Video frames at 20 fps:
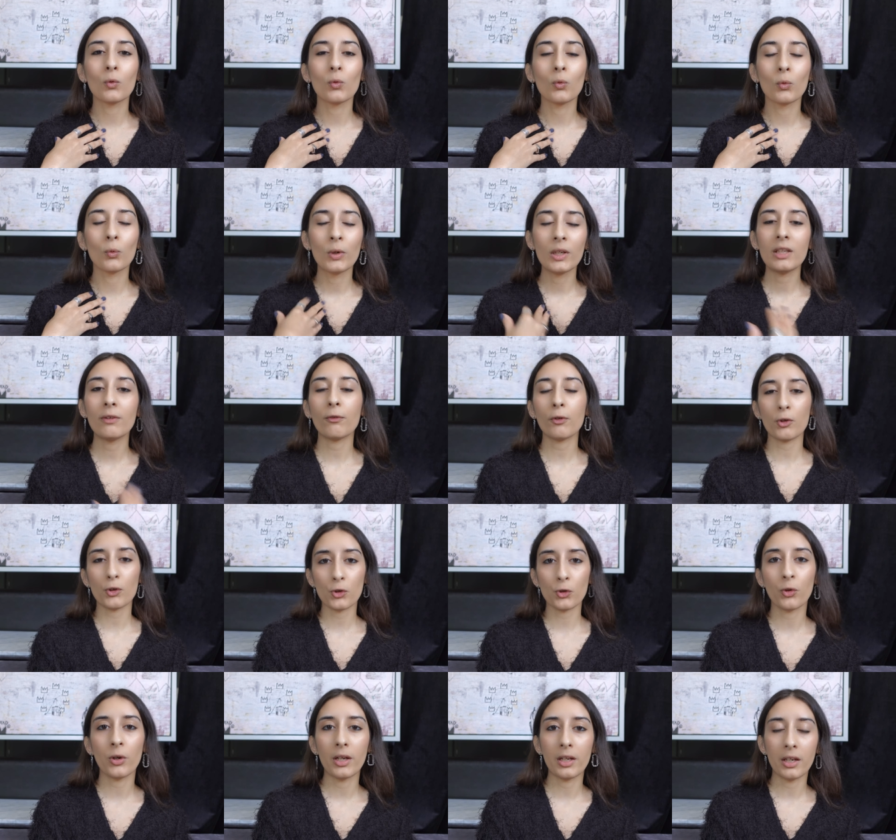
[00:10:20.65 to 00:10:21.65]
really
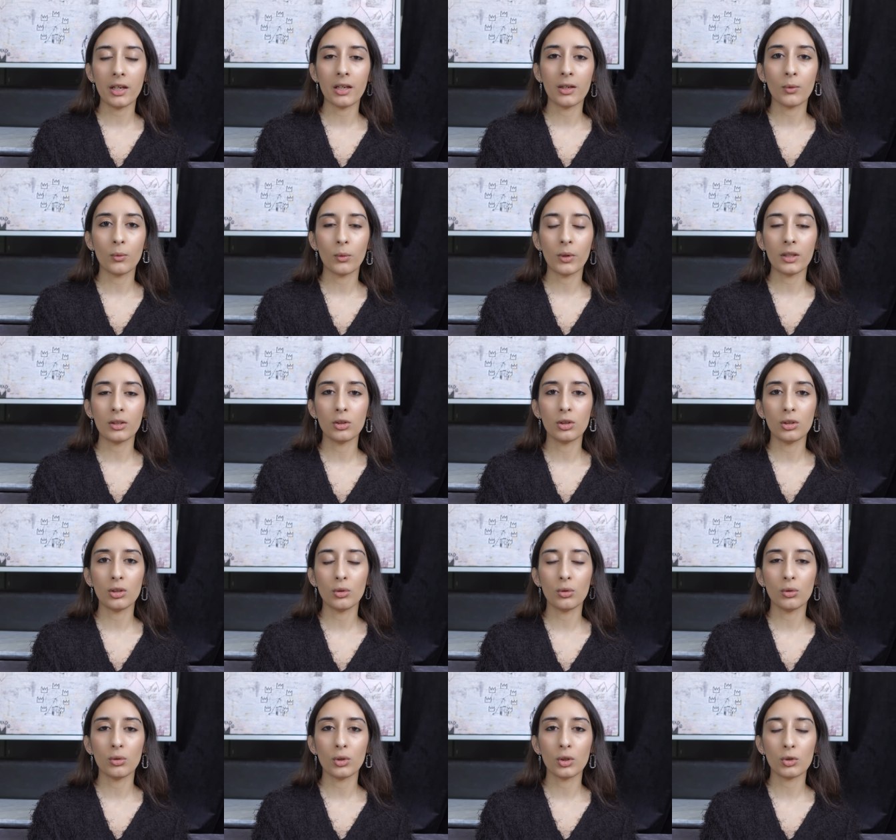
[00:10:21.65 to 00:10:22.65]
frustrating when
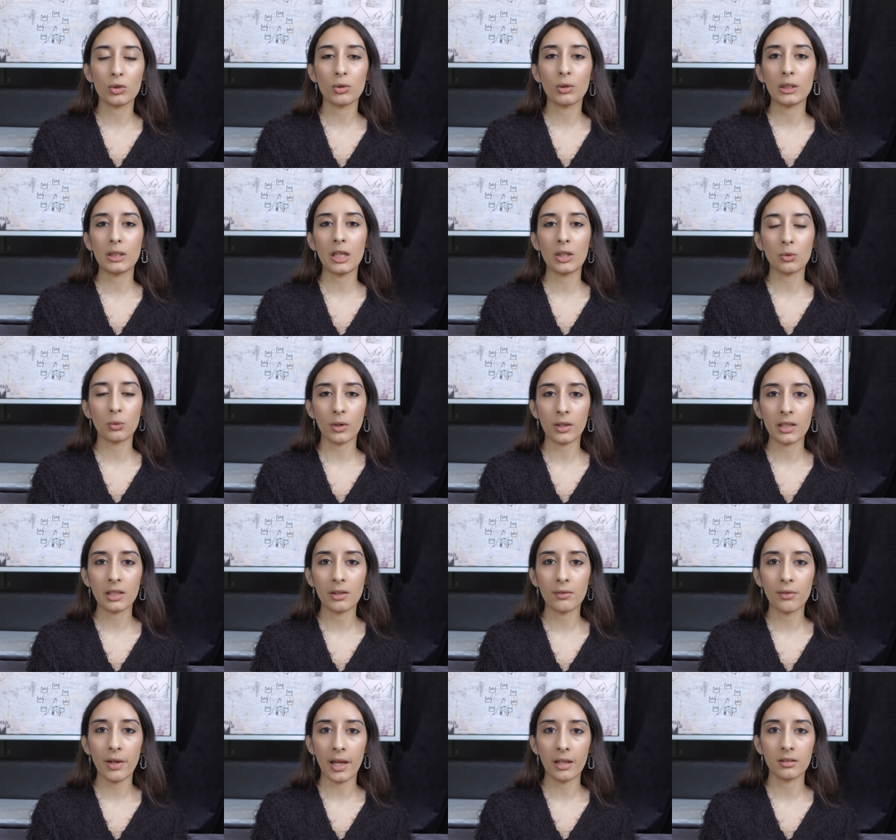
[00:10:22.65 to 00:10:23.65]
you go to a
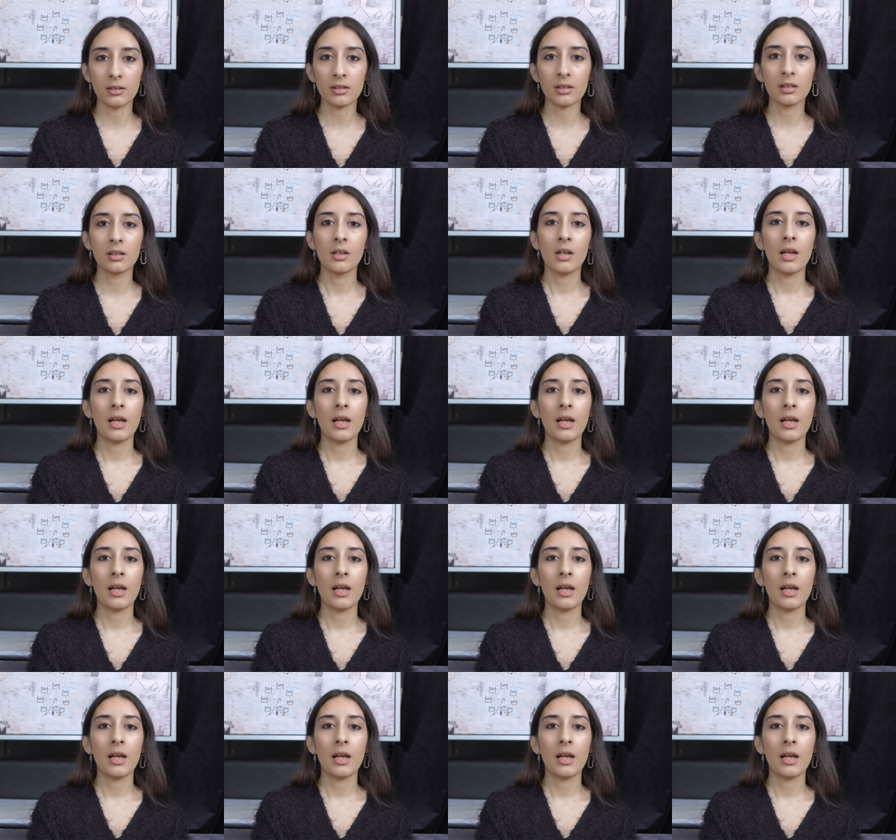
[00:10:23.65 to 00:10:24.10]
networking event